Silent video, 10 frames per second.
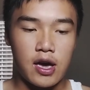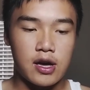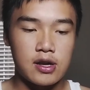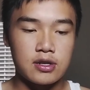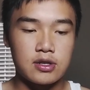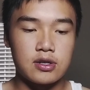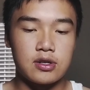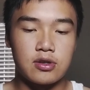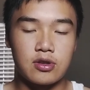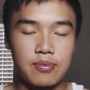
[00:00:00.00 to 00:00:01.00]
And
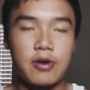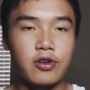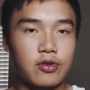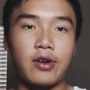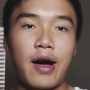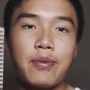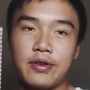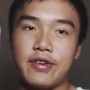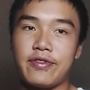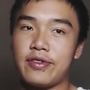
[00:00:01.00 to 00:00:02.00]
the miracle, I
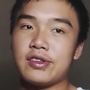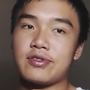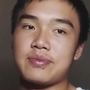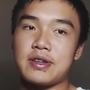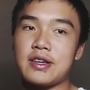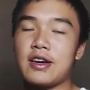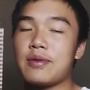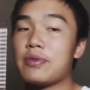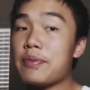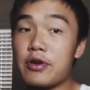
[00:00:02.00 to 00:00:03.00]
believe, at least for me,
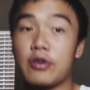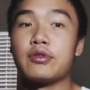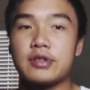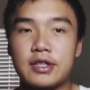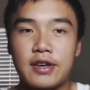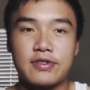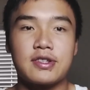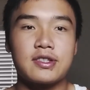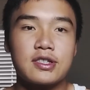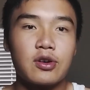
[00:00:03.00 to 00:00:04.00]
the miracles and
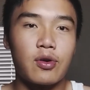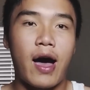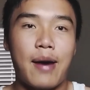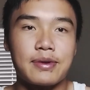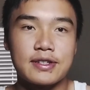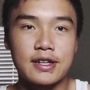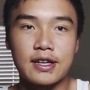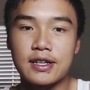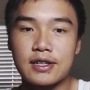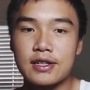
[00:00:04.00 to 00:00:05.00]
gifts still happen
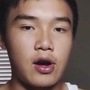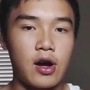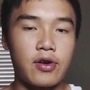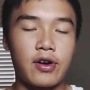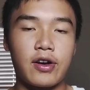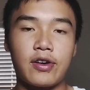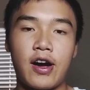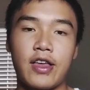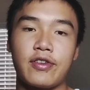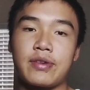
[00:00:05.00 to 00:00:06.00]
today. I
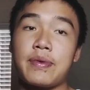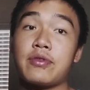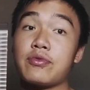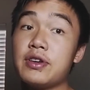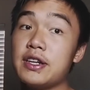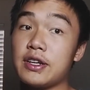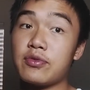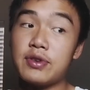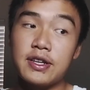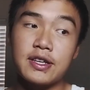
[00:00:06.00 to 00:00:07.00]
highly recommend
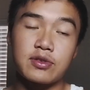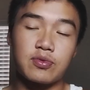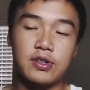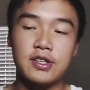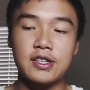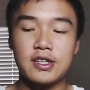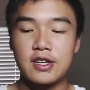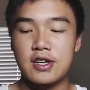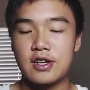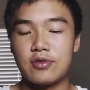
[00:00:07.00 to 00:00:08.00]
reading. Reading is really
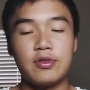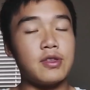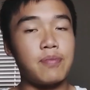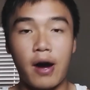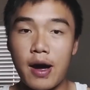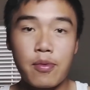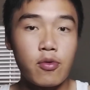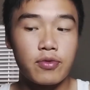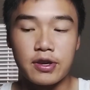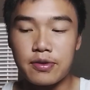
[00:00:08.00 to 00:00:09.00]
good. Read the
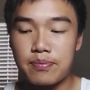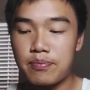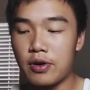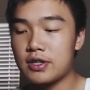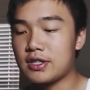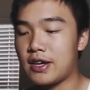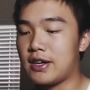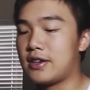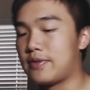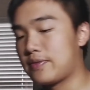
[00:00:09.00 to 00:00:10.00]
Bible, read books
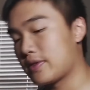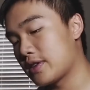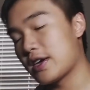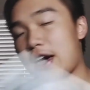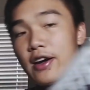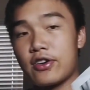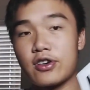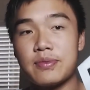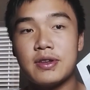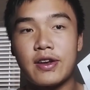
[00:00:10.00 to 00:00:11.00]
like Can't
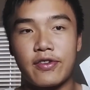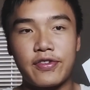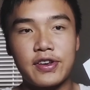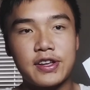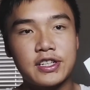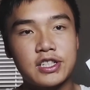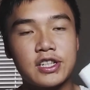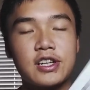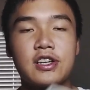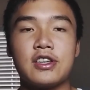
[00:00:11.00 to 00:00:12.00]
Hurt Me, Never
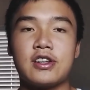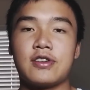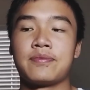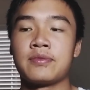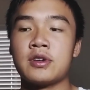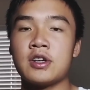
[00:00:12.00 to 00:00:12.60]
Finished, you know.